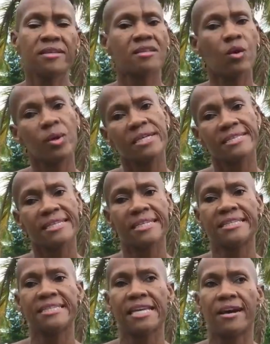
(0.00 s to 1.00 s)
So what does it
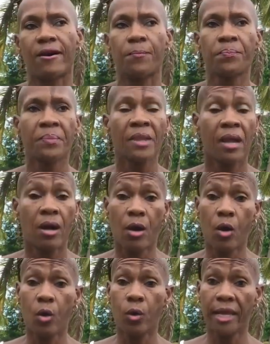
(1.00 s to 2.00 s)
entail?
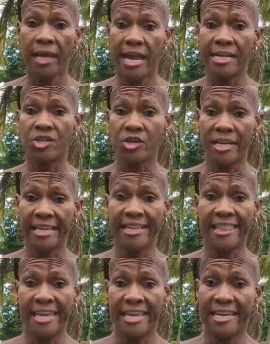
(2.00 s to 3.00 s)
Oh, it got tricky
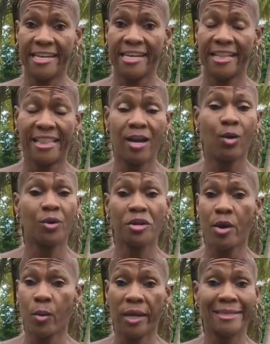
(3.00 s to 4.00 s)
then.
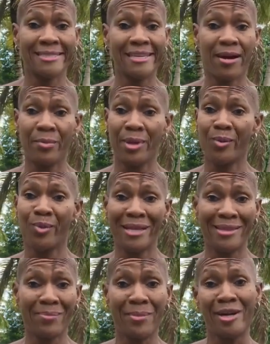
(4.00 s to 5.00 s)
No one could tell me what
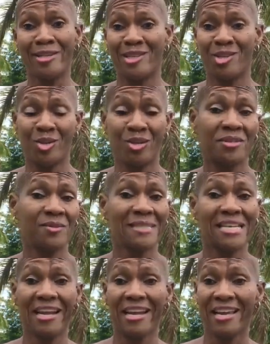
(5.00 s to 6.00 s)
the mortgage insurance was
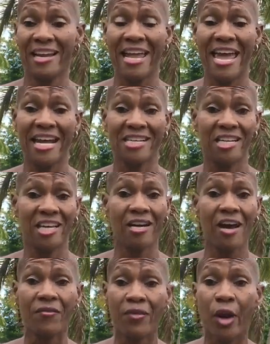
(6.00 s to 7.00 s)
going to actually
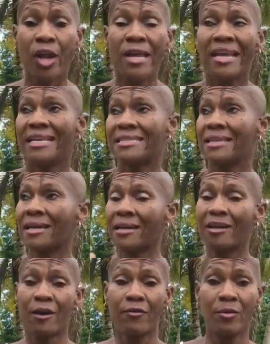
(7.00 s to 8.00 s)
cover. Is it going to
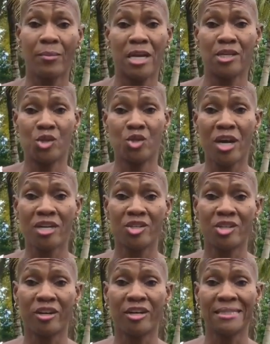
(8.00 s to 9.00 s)
cover my
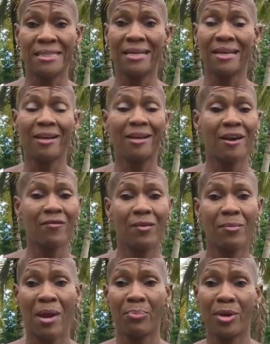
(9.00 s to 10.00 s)
structure? Is it going to cover
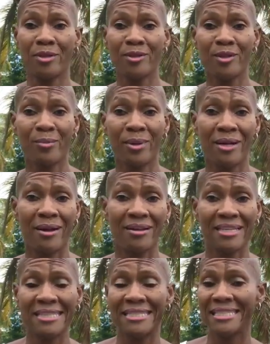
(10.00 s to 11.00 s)
my personal
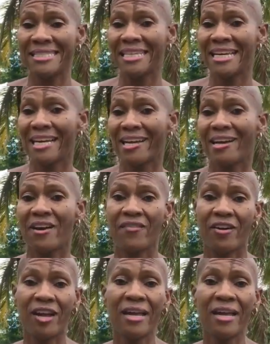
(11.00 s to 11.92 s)
belongings? Is it going to cover...